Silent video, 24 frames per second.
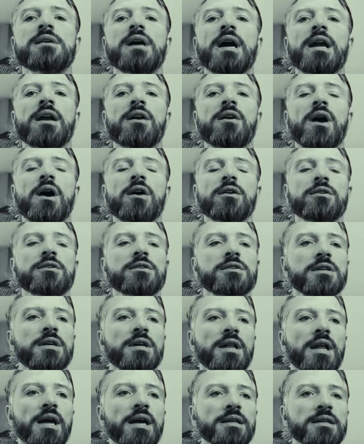don't know how you
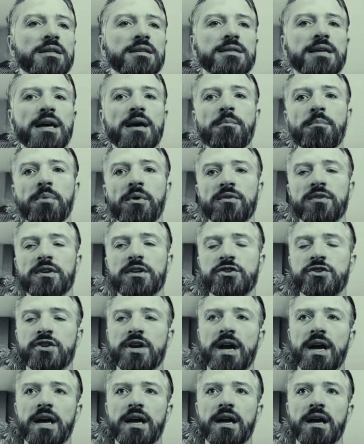say, the tempo of the
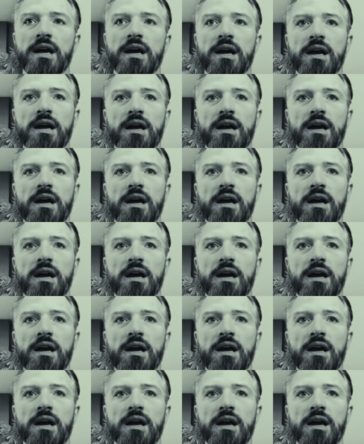track